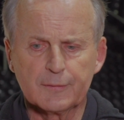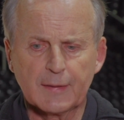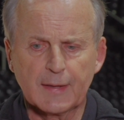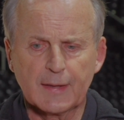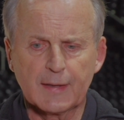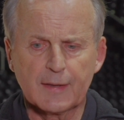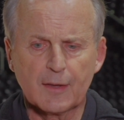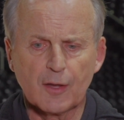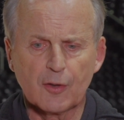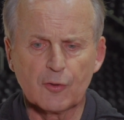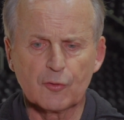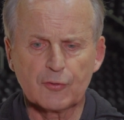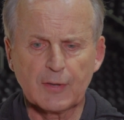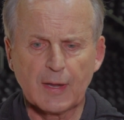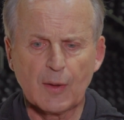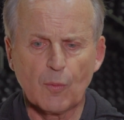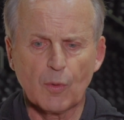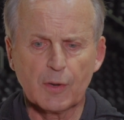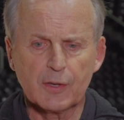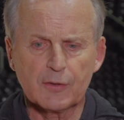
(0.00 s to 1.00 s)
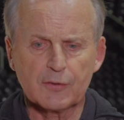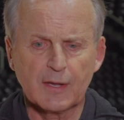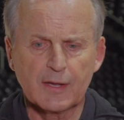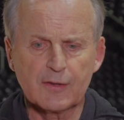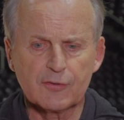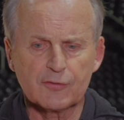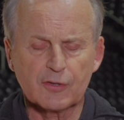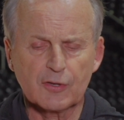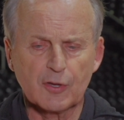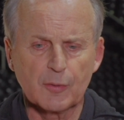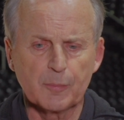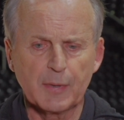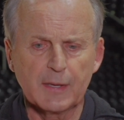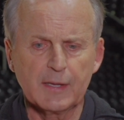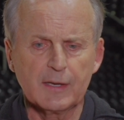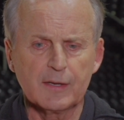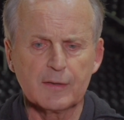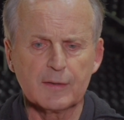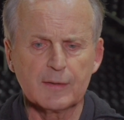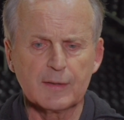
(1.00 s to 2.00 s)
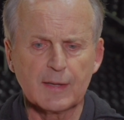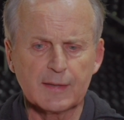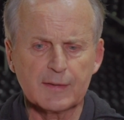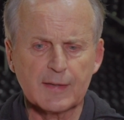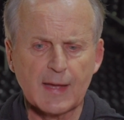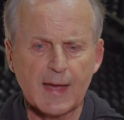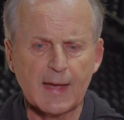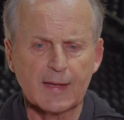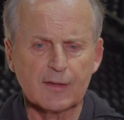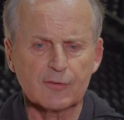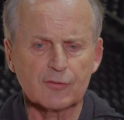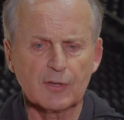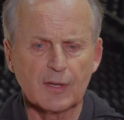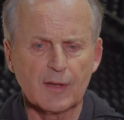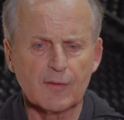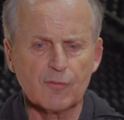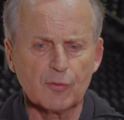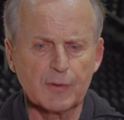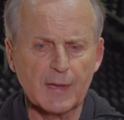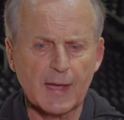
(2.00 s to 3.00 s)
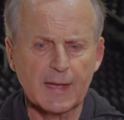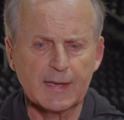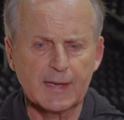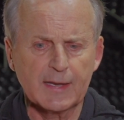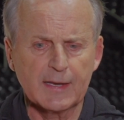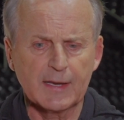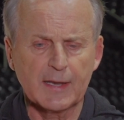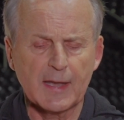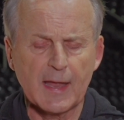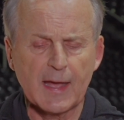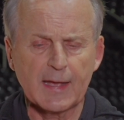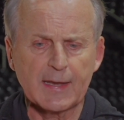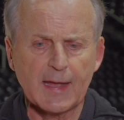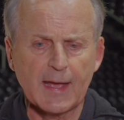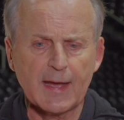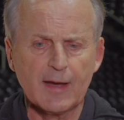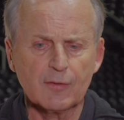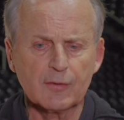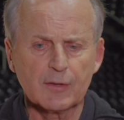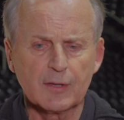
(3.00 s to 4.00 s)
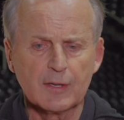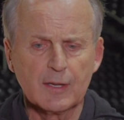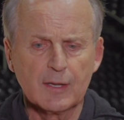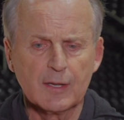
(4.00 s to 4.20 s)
and understand what it takes to compete at, at the highest level night in and night out.